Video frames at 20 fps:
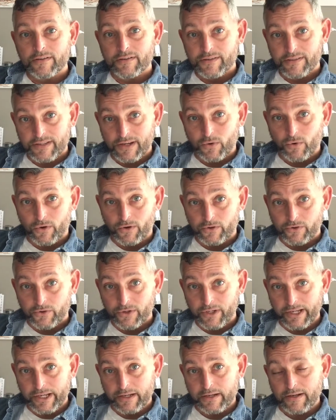SeaWorld
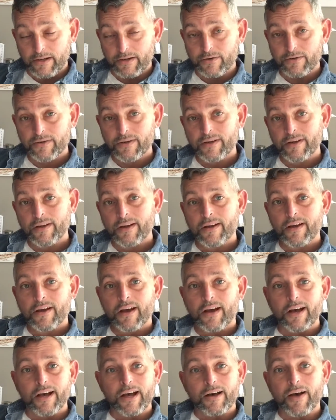Orlando.
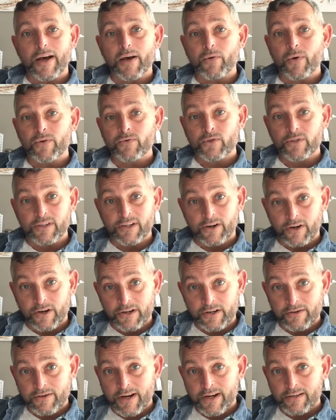I was an
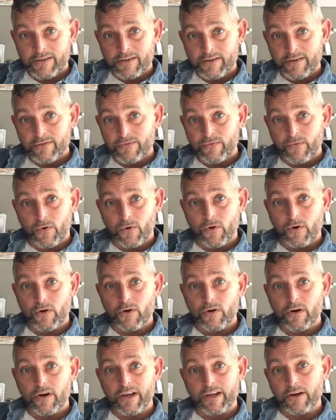art director
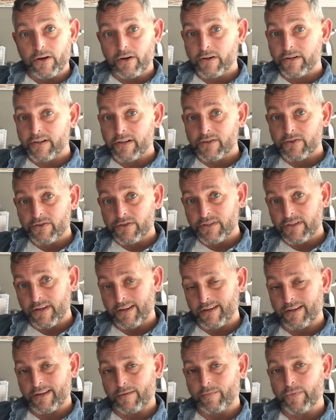for an architectural
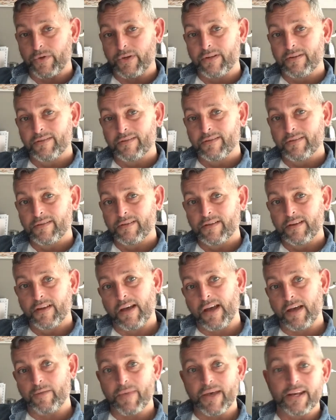sign company.
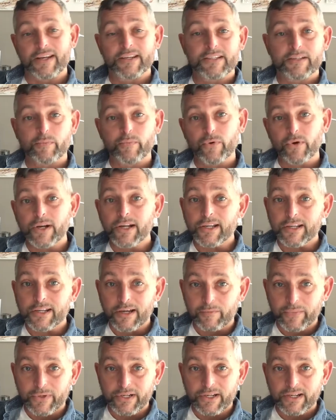I managed a printing
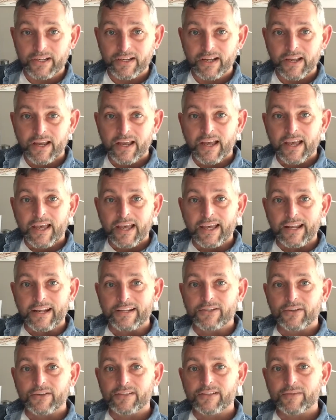company, and I
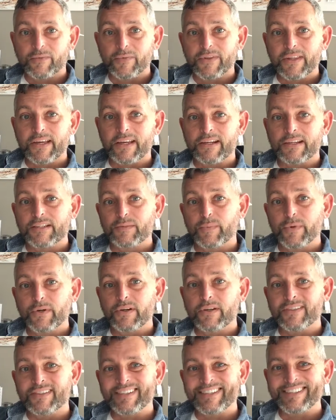took some of that
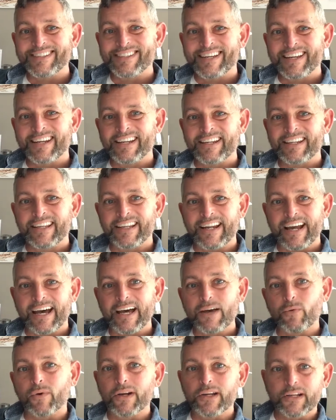experience and decided that
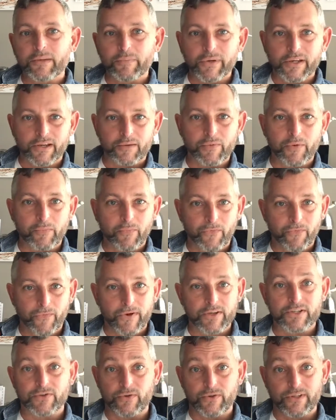I wanted to become a
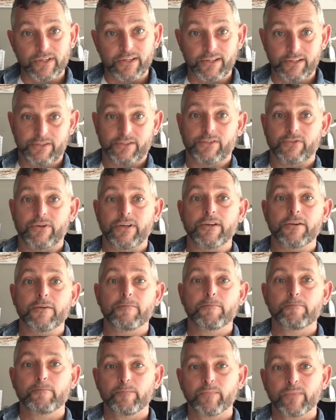professional illustrator.